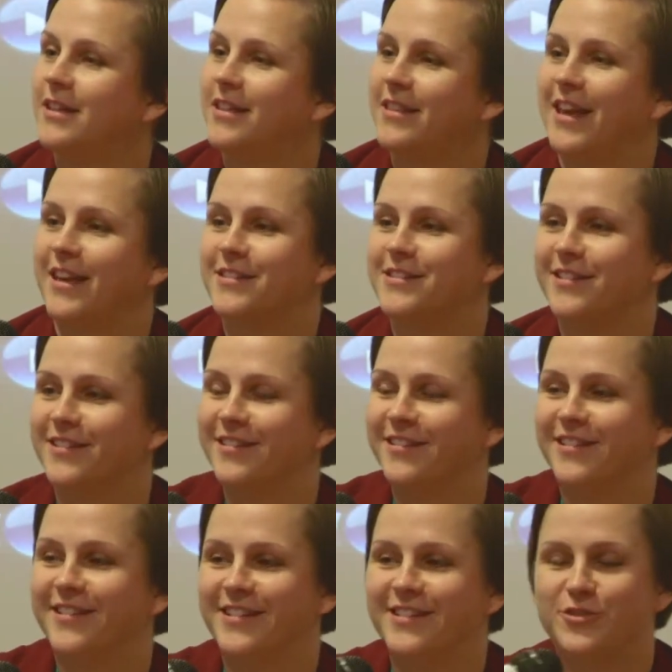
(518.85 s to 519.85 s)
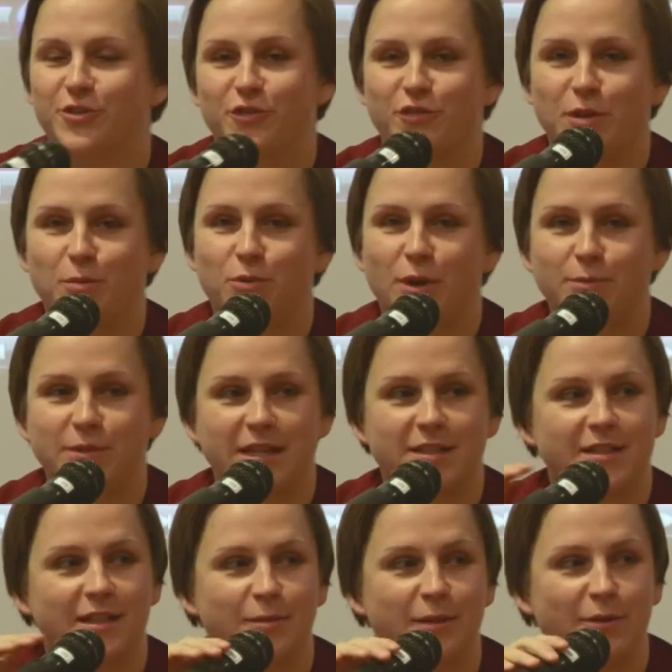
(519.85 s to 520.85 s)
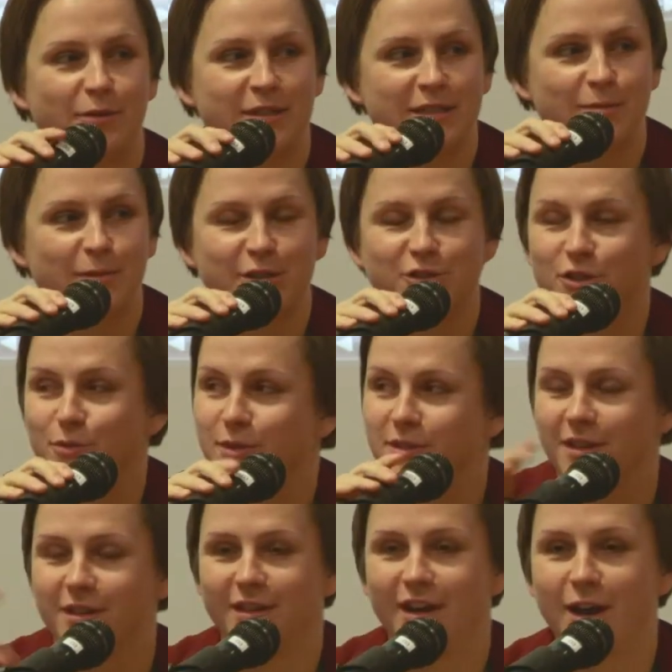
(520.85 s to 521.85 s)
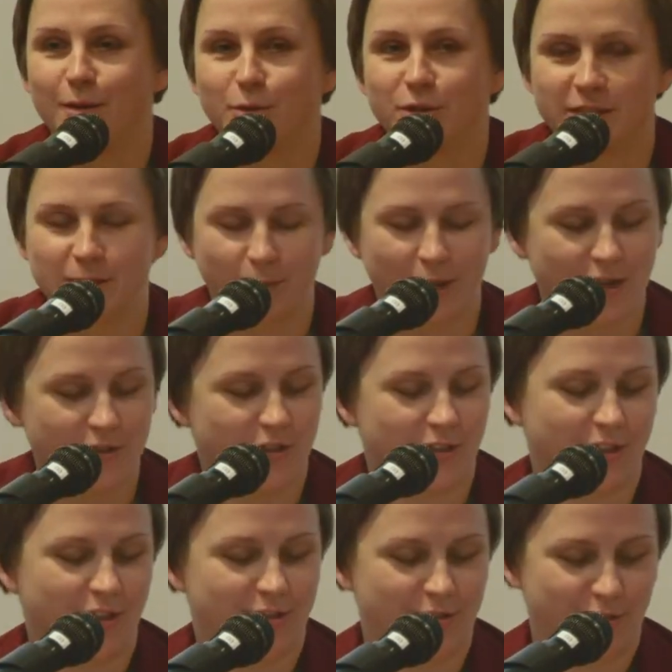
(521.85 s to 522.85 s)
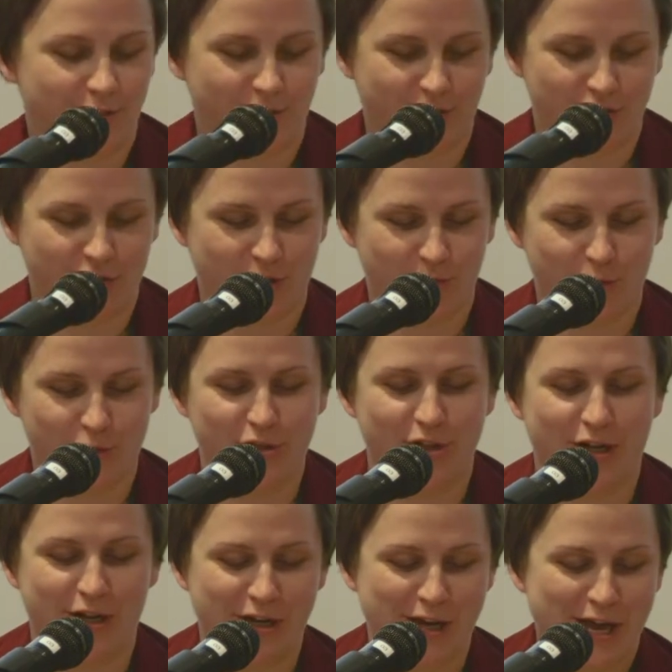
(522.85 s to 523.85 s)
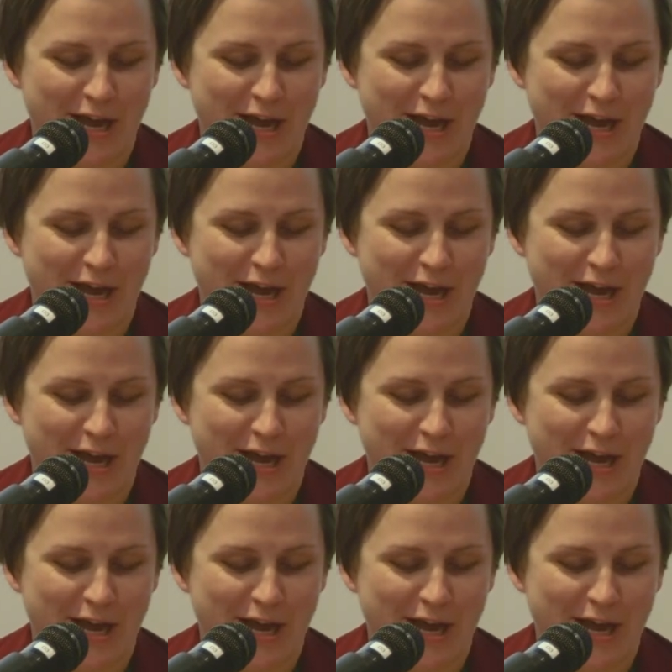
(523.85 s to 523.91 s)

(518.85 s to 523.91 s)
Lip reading: Thanks. Sort of an abrupt ending, but I wanted to make sure we saw the Hummer splashing into the Cheremosh there.